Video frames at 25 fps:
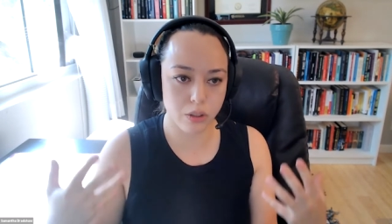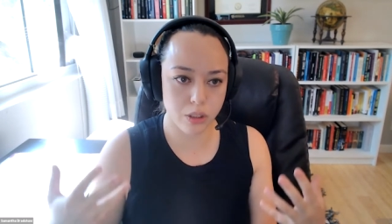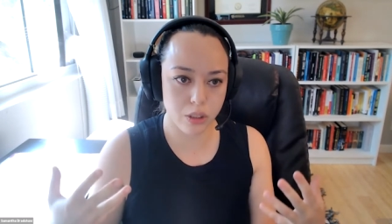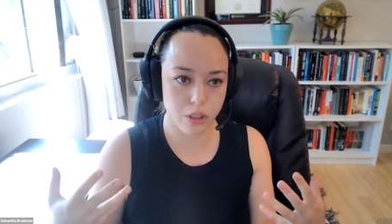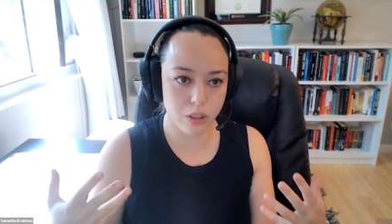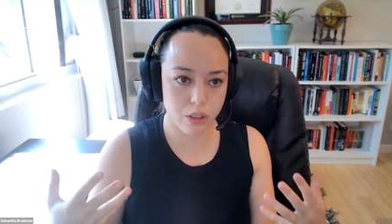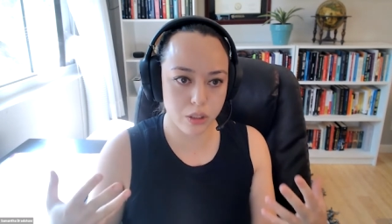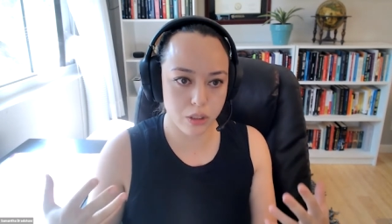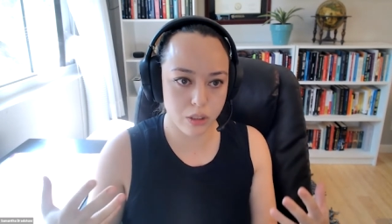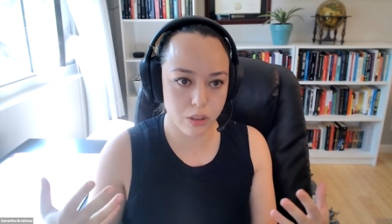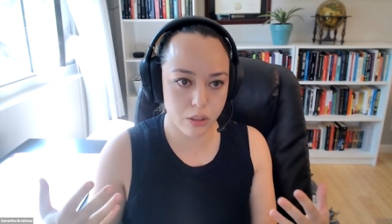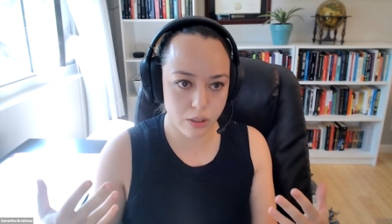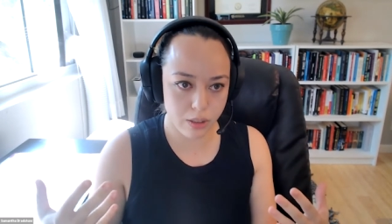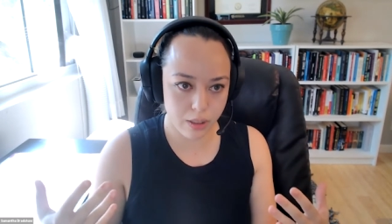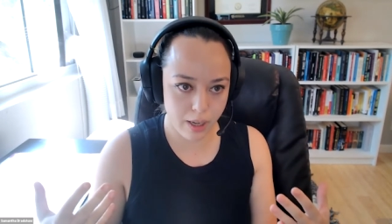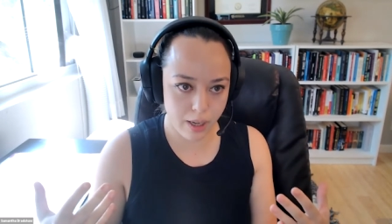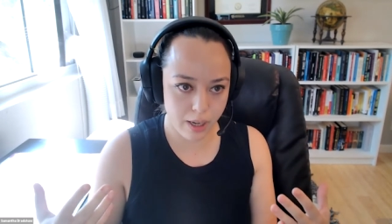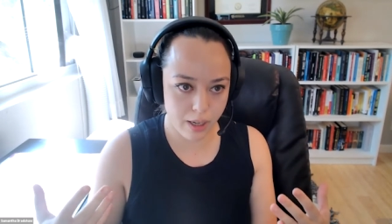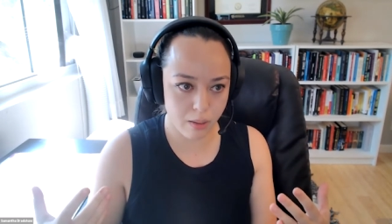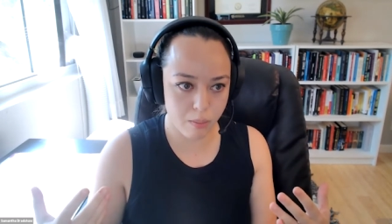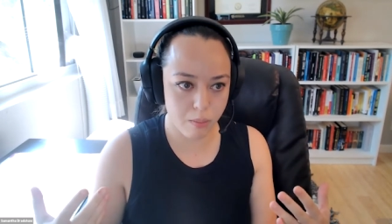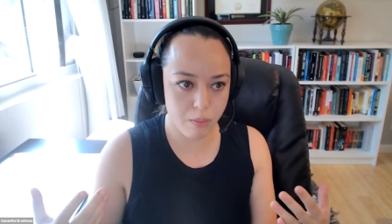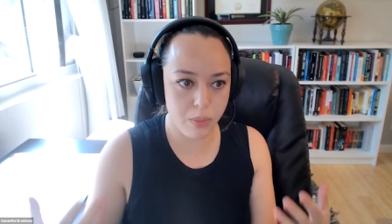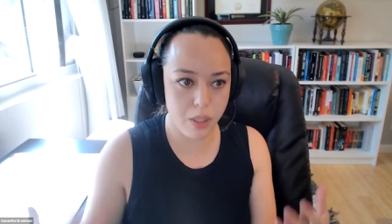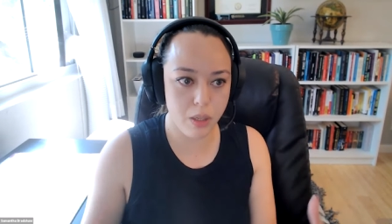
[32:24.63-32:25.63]
to like
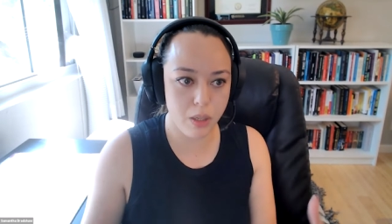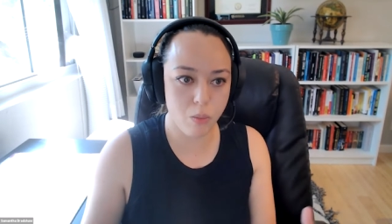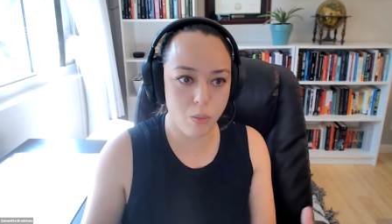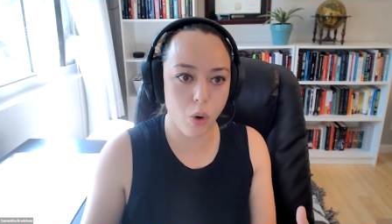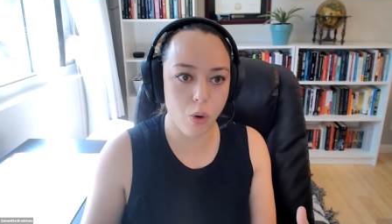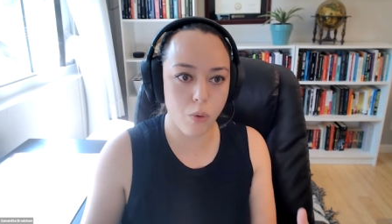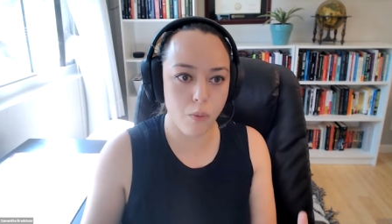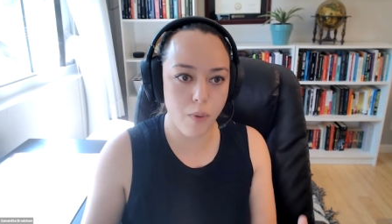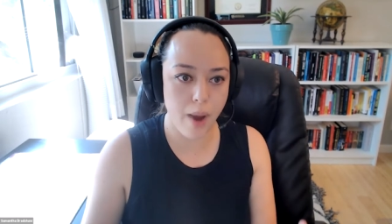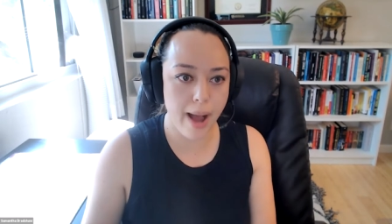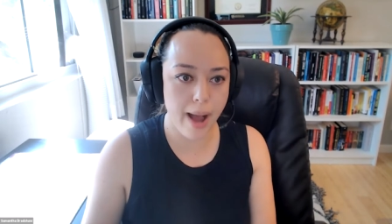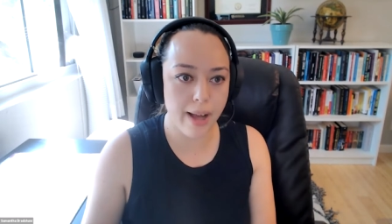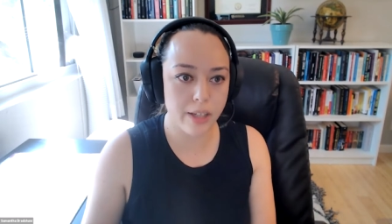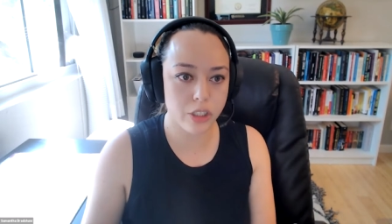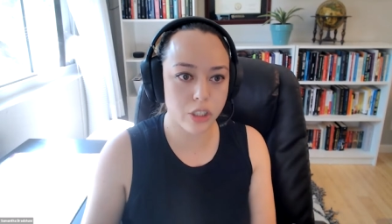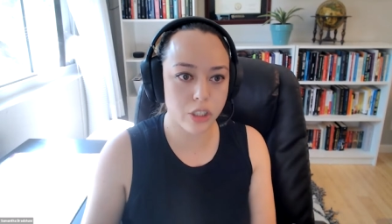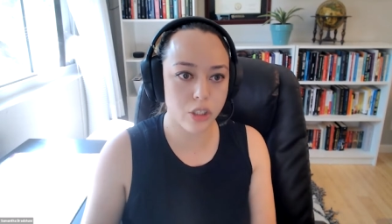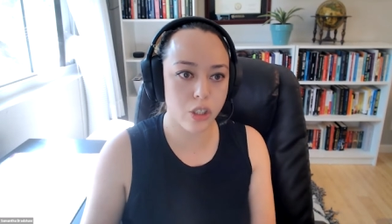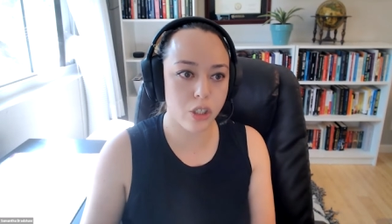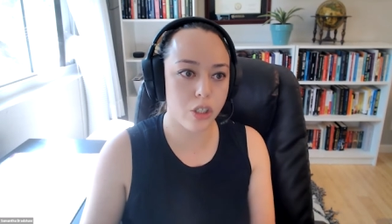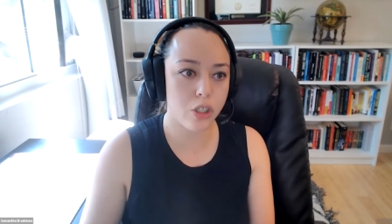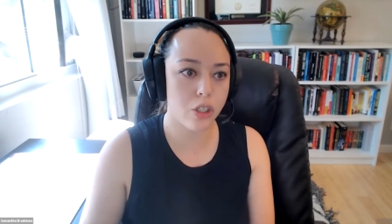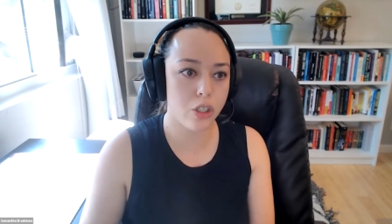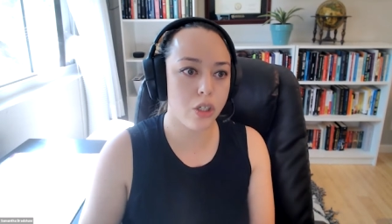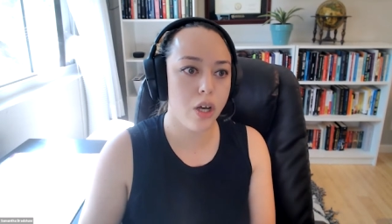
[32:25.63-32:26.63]
be more
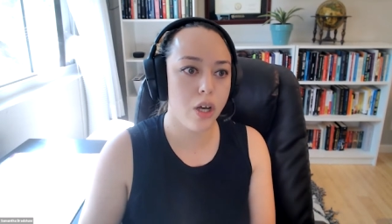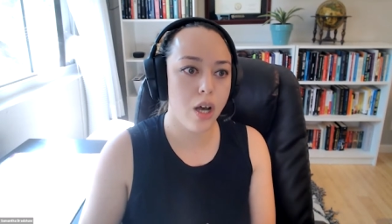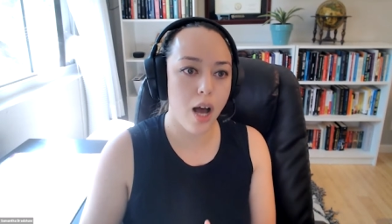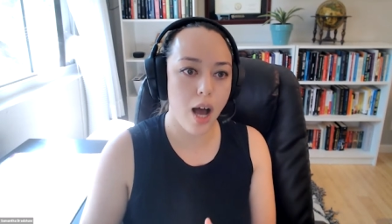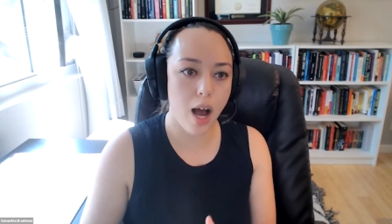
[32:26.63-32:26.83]
rational